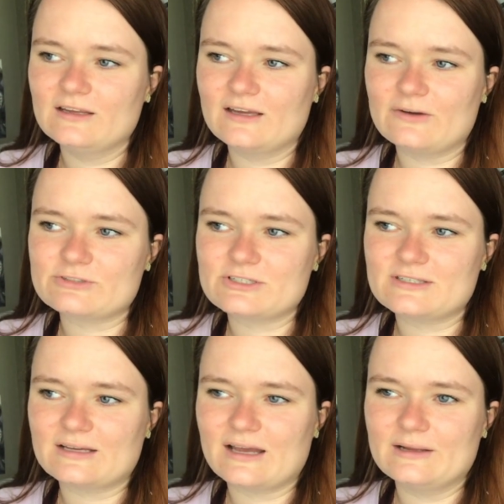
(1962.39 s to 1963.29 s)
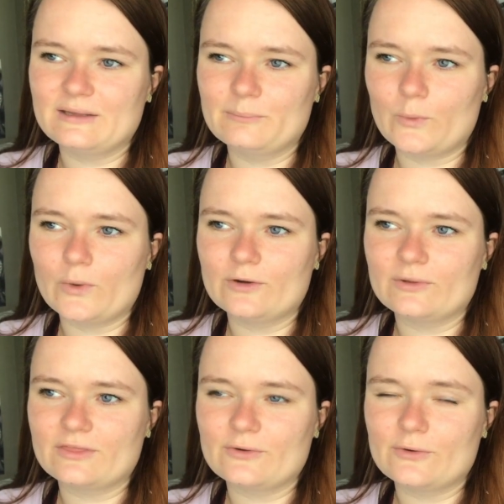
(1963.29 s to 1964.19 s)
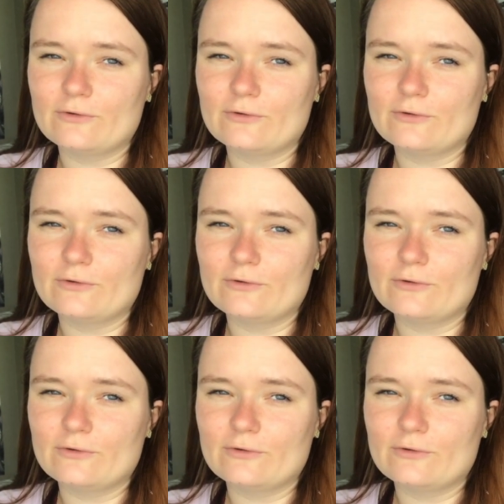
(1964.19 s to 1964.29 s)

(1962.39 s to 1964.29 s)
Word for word: like I was just like kind of like bored with the